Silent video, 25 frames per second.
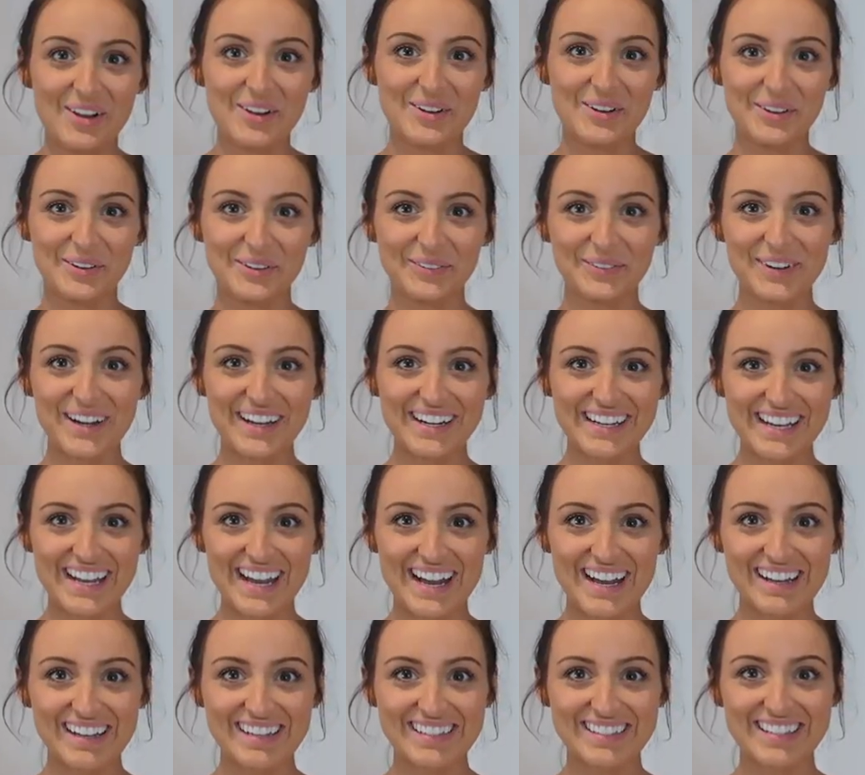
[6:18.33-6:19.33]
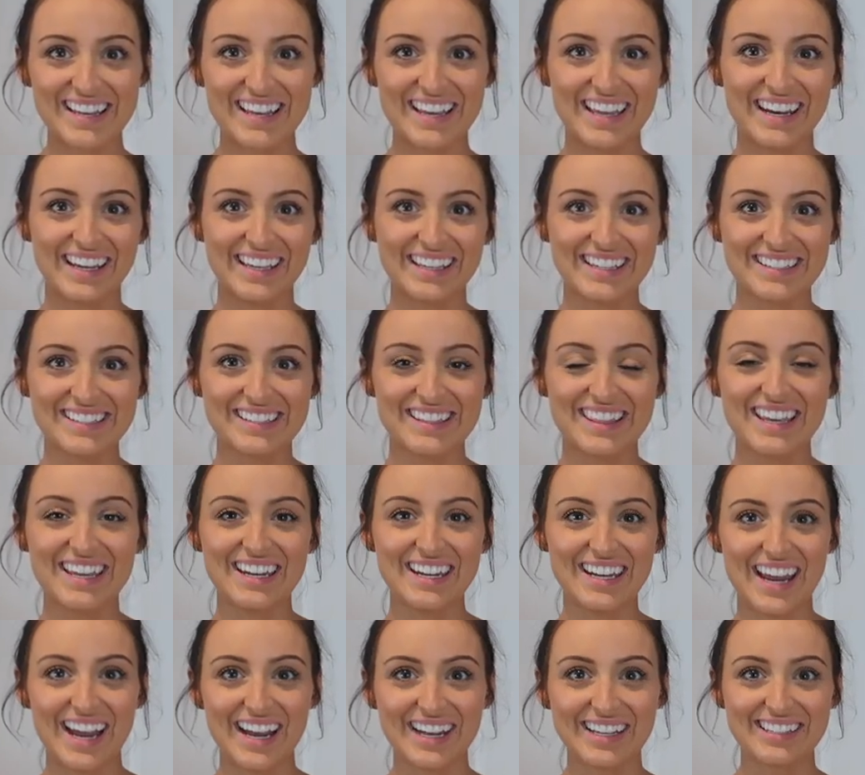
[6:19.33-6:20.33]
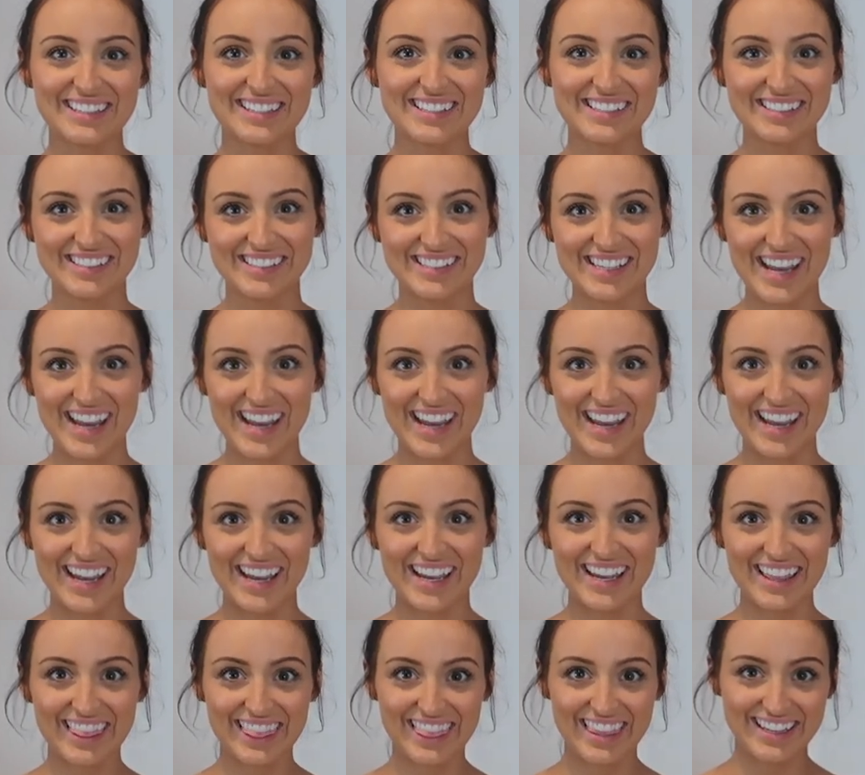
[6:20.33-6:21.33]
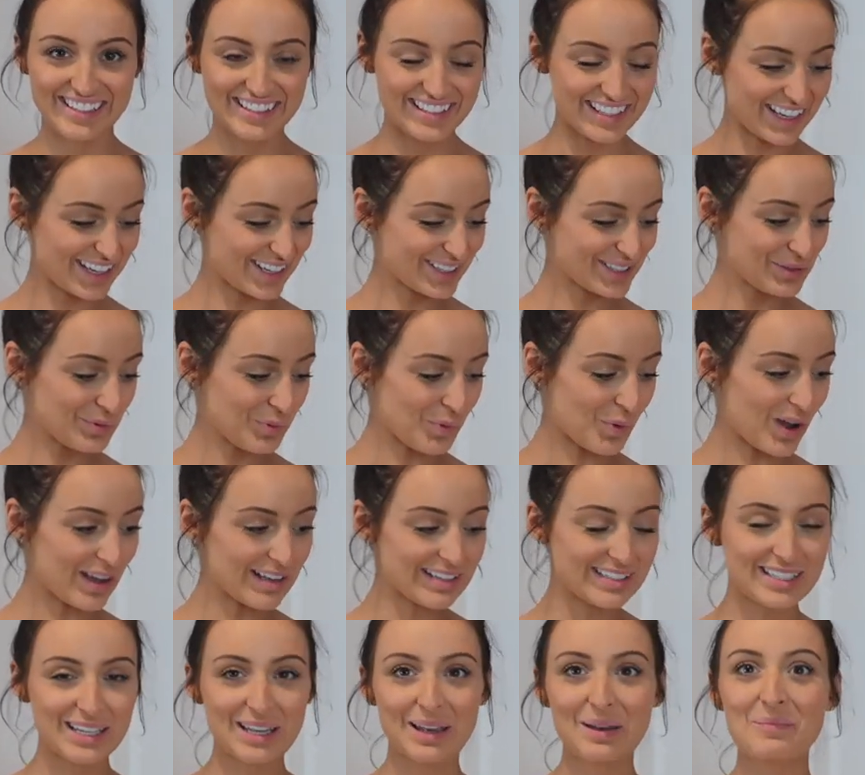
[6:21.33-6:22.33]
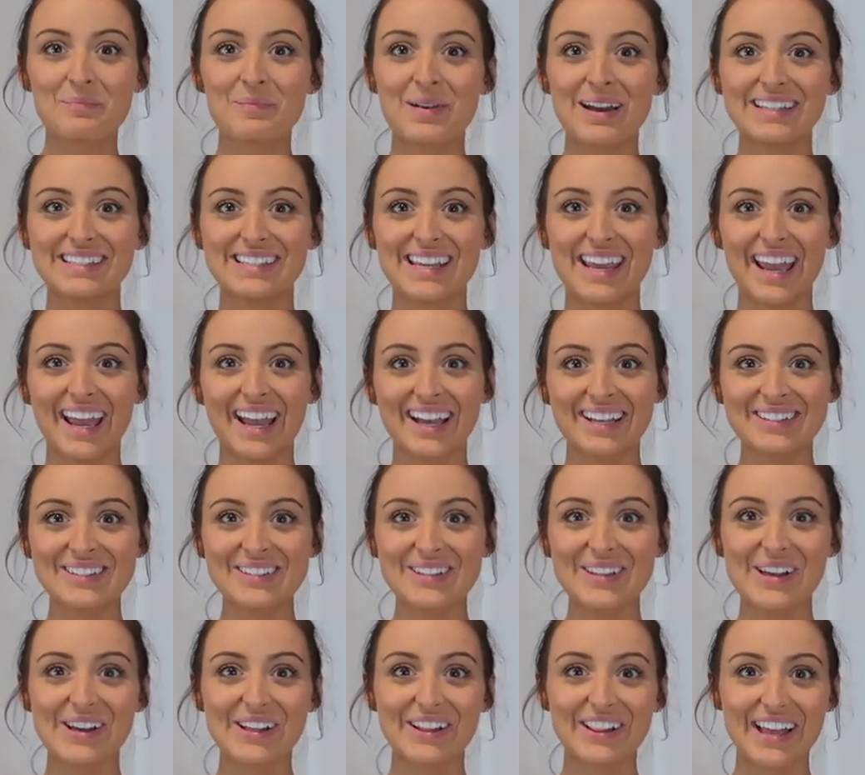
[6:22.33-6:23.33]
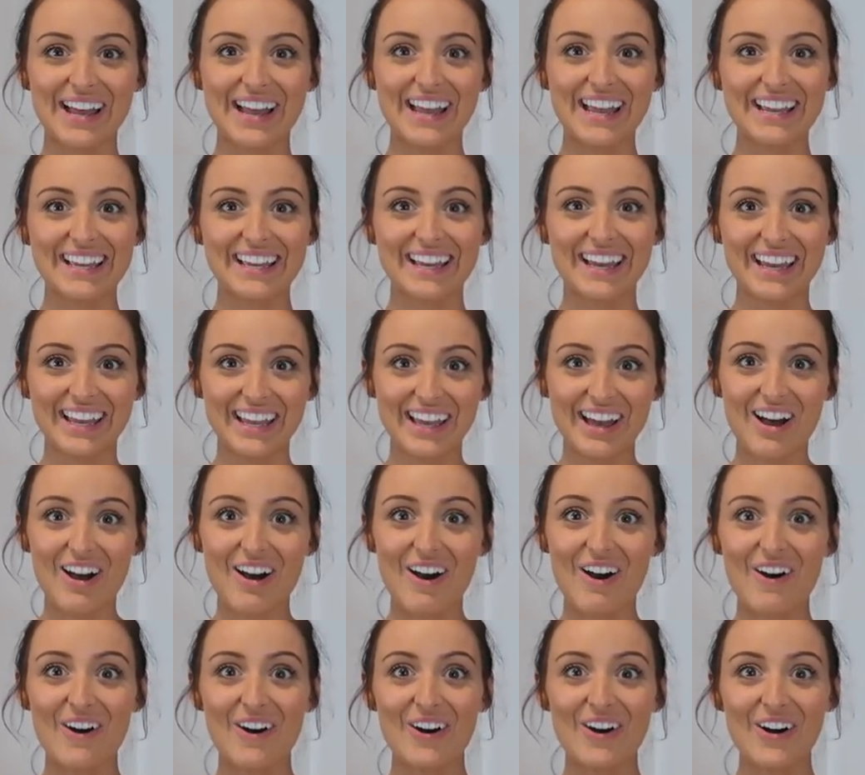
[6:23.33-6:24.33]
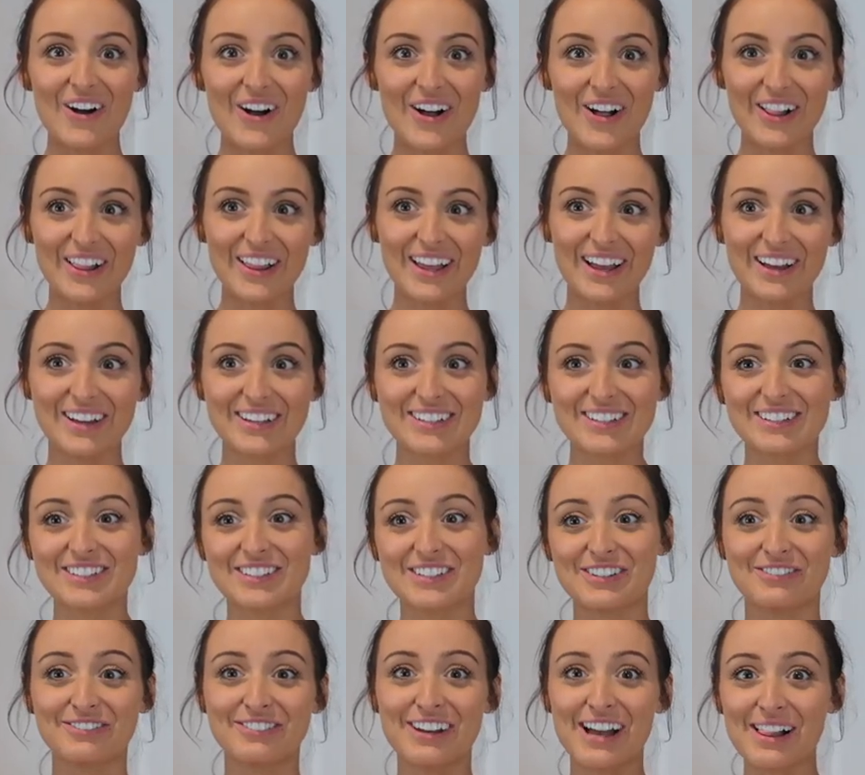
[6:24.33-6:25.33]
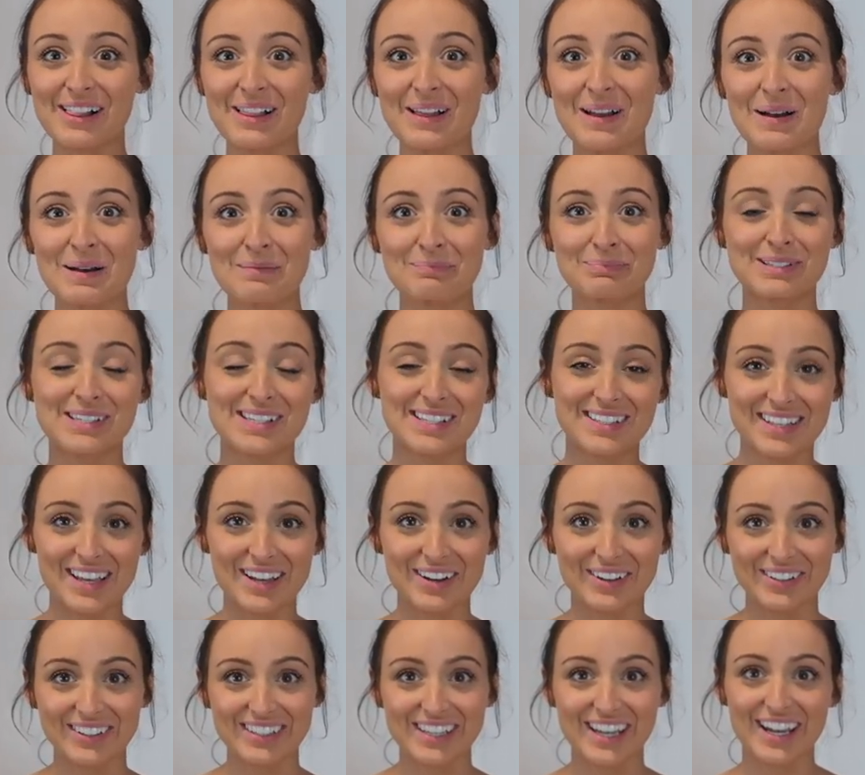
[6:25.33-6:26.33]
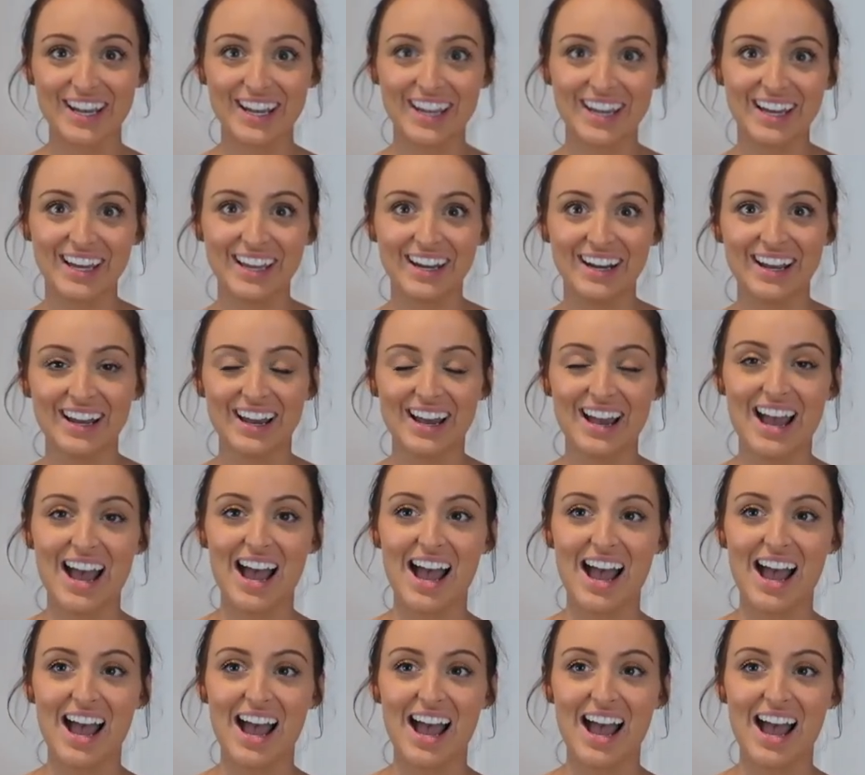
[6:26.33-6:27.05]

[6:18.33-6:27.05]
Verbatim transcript: Alrighty guys, it is the next day. This is what my tans look like all developed, settled in.